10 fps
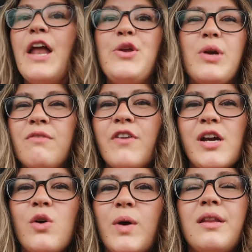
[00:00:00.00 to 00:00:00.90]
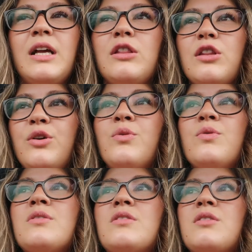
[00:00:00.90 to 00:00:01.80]
and you can very quickly
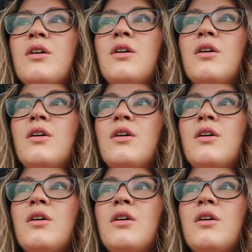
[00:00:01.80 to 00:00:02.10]
lose